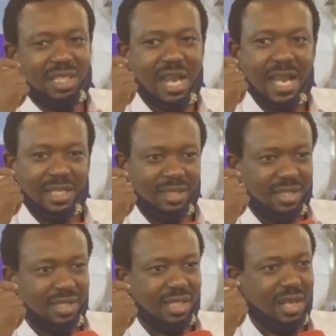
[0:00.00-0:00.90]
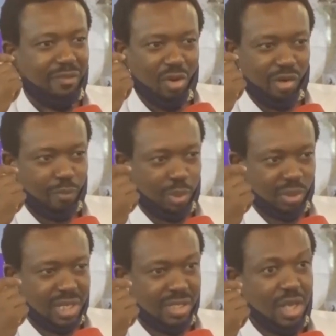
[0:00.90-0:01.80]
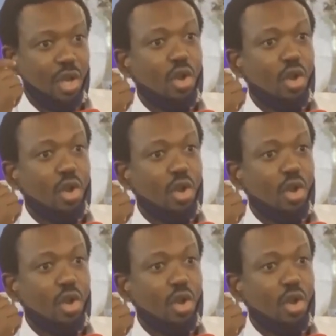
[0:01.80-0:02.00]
child this level of boldness?